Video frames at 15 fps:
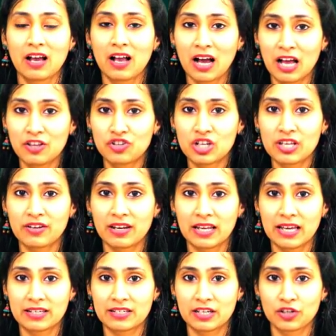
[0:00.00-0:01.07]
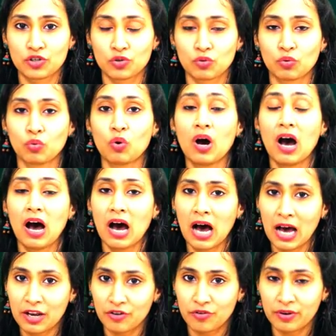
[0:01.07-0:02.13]
Kanji relating to
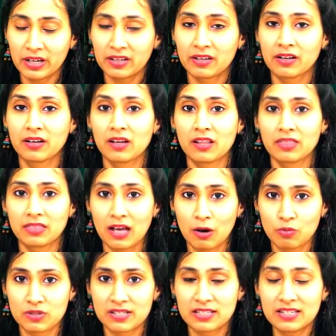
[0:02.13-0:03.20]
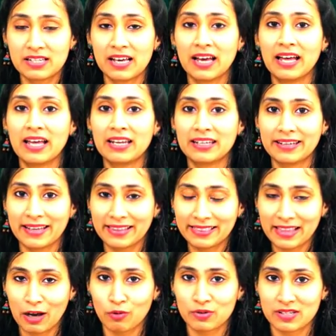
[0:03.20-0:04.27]
100, 1000,
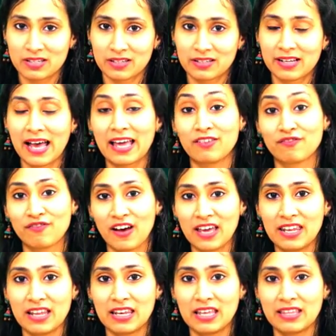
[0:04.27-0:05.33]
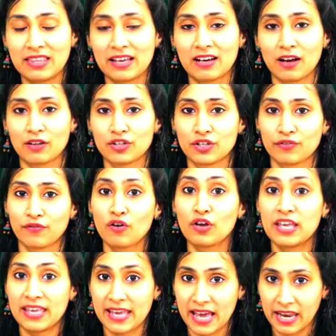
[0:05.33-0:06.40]
10,000 and finally the kanji for
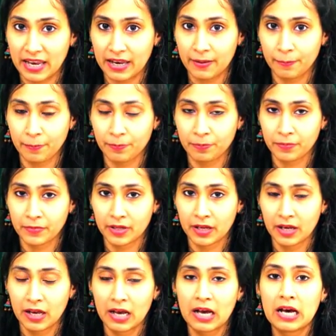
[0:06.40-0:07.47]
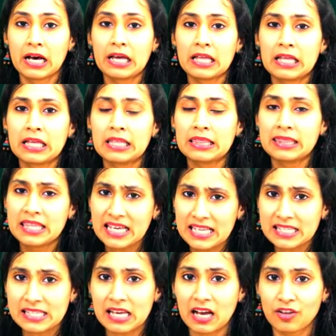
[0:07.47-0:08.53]
yen.
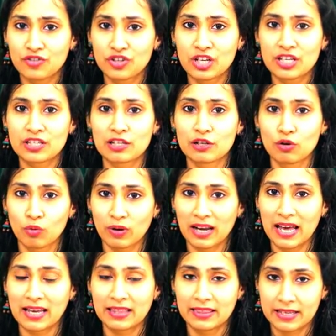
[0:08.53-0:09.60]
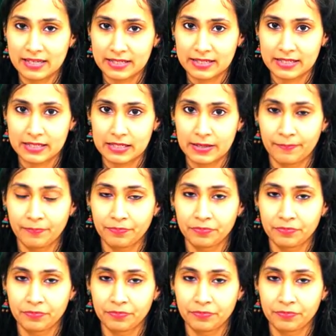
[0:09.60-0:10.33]
These kanjis look like this.